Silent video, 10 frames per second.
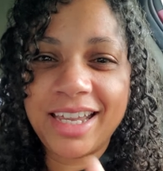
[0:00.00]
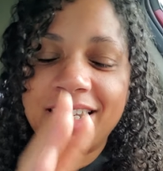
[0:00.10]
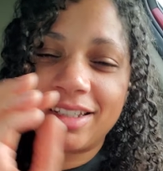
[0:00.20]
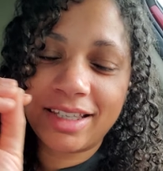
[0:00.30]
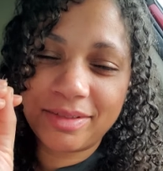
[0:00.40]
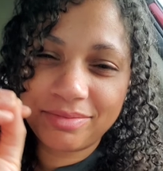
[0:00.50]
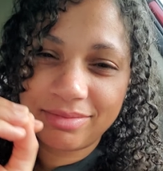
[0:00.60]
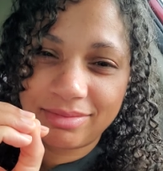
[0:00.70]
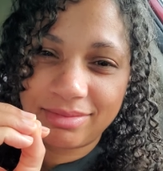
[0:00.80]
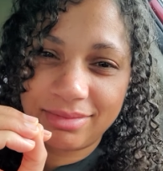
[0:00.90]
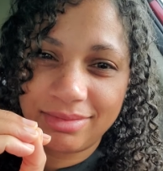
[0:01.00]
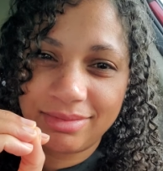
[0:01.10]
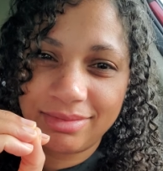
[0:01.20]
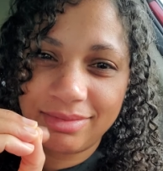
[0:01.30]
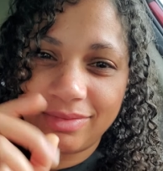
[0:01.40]
And you're like,
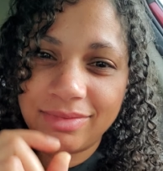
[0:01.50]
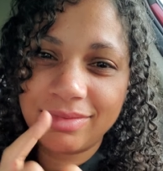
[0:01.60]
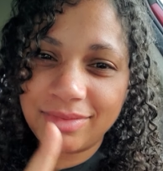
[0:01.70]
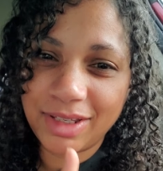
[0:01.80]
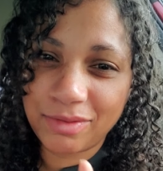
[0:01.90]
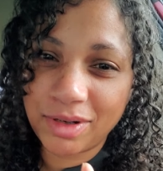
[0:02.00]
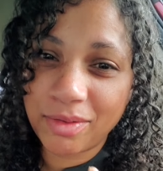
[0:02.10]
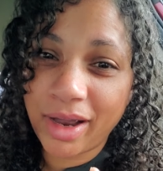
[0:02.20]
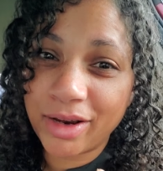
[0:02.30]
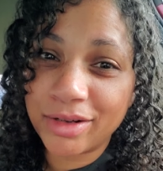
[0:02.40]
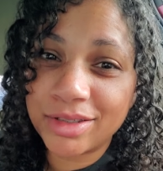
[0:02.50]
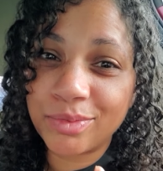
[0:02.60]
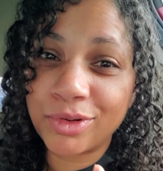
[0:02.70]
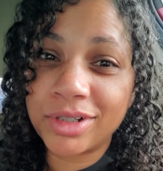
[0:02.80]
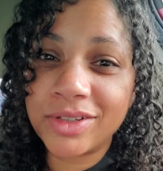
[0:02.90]
it
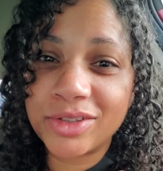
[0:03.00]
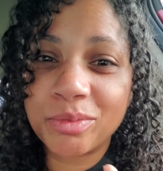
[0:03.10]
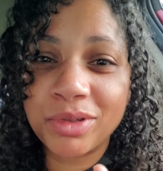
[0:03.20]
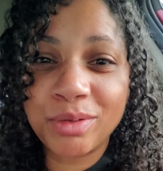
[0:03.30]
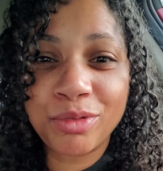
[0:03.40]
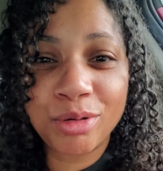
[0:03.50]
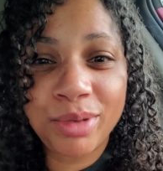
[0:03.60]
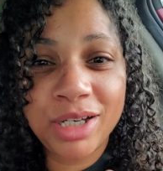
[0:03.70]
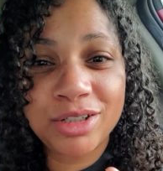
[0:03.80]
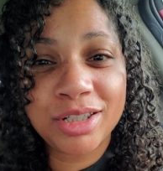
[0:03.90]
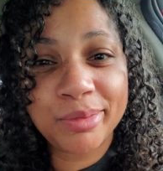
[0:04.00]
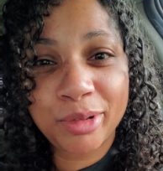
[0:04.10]
requires more discipline, more patience,